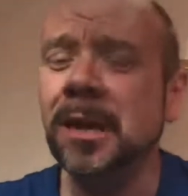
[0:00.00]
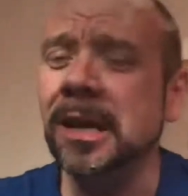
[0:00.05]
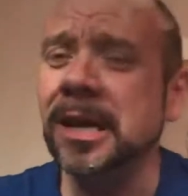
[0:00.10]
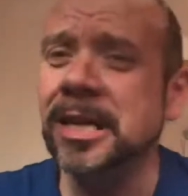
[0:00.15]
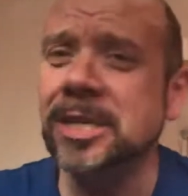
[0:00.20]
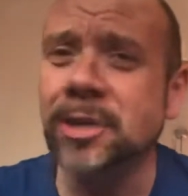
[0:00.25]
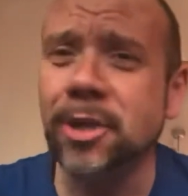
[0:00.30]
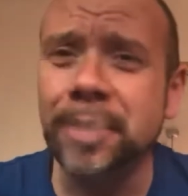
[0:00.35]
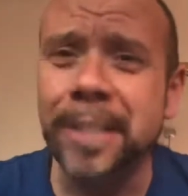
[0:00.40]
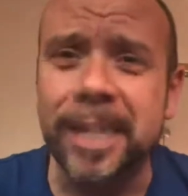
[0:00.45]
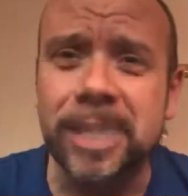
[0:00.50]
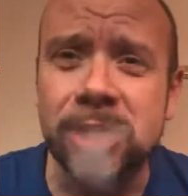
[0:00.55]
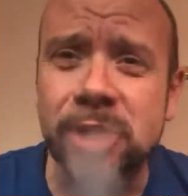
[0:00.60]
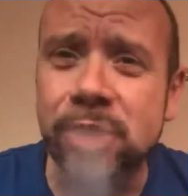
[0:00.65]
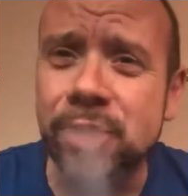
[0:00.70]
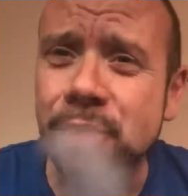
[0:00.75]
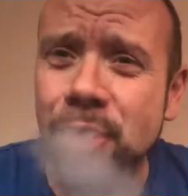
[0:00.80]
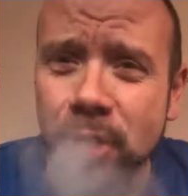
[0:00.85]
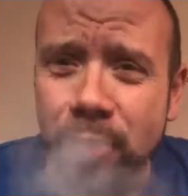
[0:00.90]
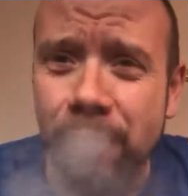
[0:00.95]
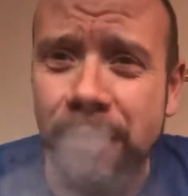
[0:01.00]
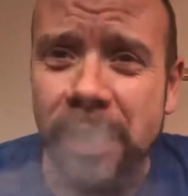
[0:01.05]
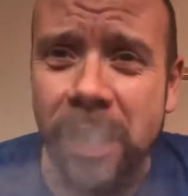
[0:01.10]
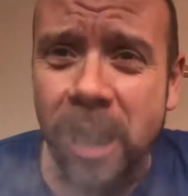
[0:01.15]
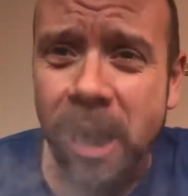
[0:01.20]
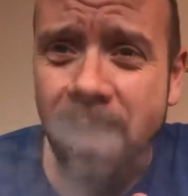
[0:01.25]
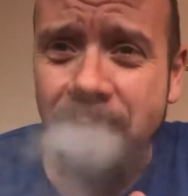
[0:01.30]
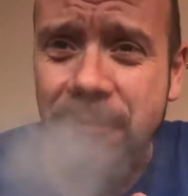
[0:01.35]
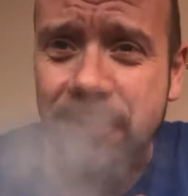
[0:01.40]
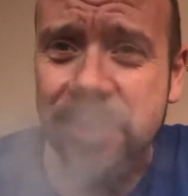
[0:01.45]
It's got that sugary
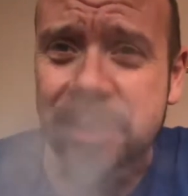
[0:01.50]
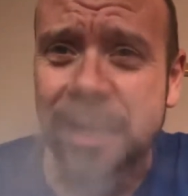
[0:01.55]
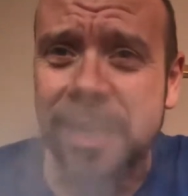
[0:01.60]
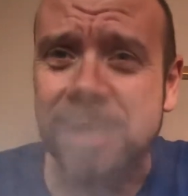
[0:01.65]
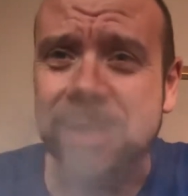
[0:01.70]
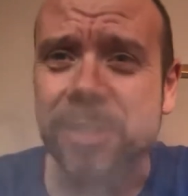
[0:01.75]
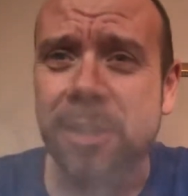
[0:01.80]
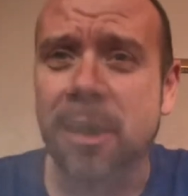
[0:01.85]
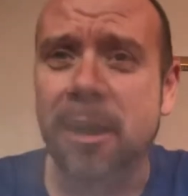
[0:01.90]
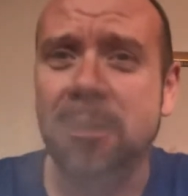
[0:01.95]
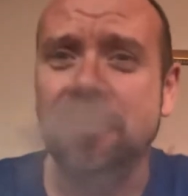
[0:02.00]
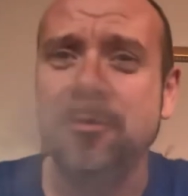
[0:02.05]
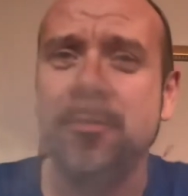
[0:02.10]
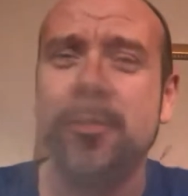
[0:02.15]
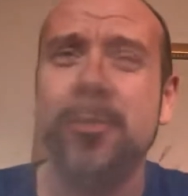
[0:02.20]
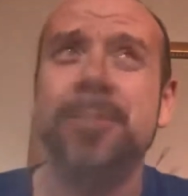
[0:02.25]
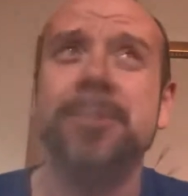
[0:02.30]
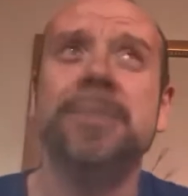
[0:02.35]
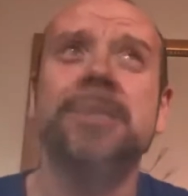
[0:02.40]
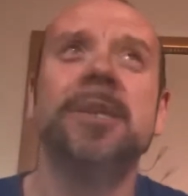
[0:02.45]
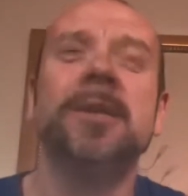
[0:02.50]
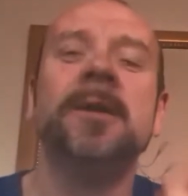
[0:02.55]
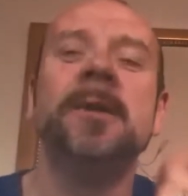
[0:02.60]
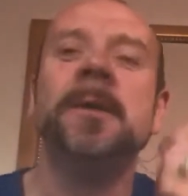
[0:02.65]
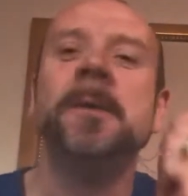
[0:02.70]
aftertaste afterwards.